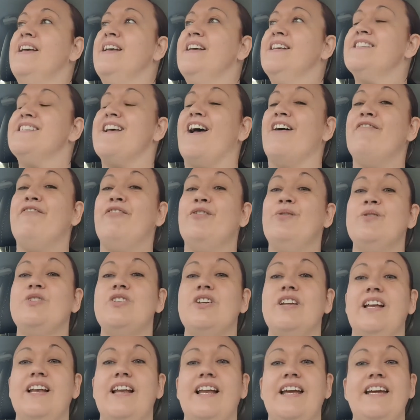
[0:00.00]
So
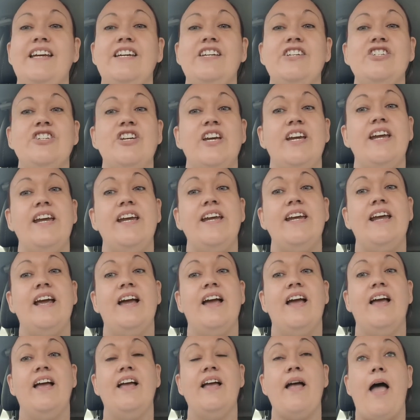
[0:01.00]
unfortunately, she
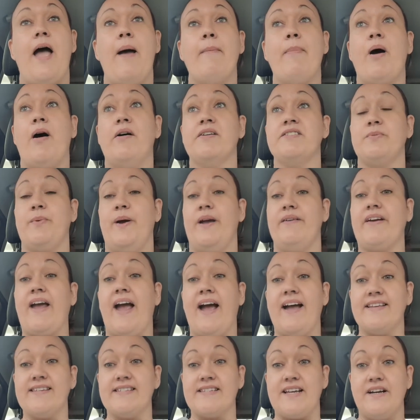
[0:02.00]
passed away of
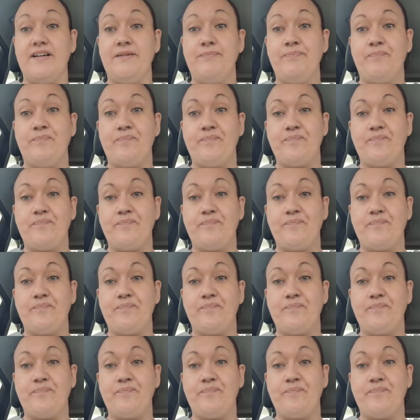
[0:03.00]
cancer.